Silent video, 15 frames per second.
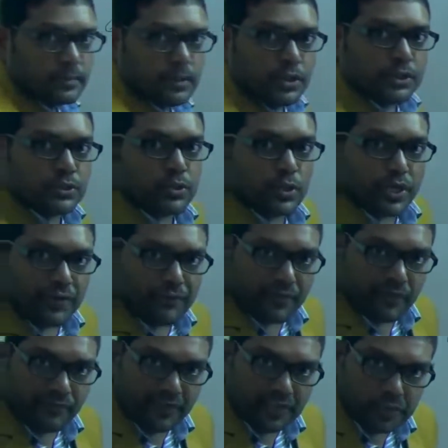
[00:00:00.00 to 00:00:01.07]
So in
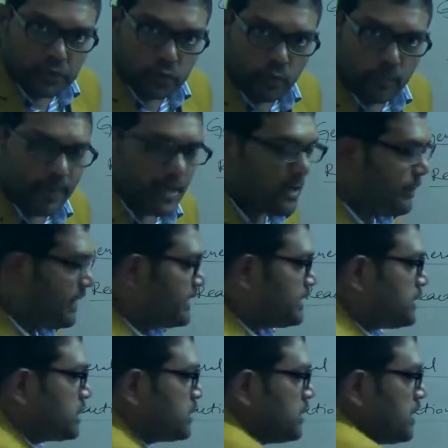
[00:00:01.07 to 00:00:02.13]
15th group
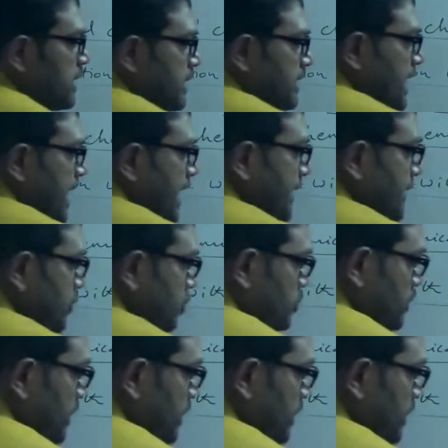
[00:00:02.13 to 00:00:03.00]
elements, nitrogen